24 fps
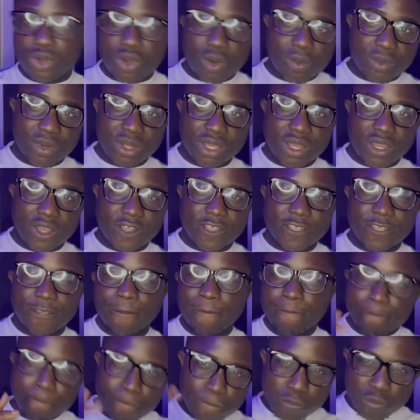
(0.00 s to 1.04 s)
communicate.
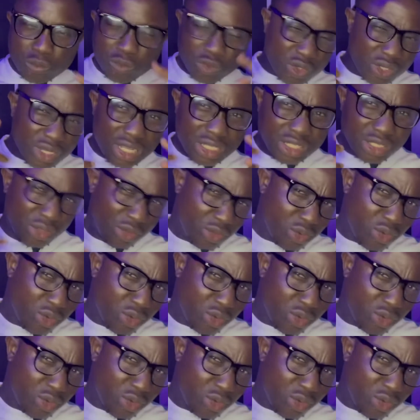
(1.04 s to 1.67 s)
Look at the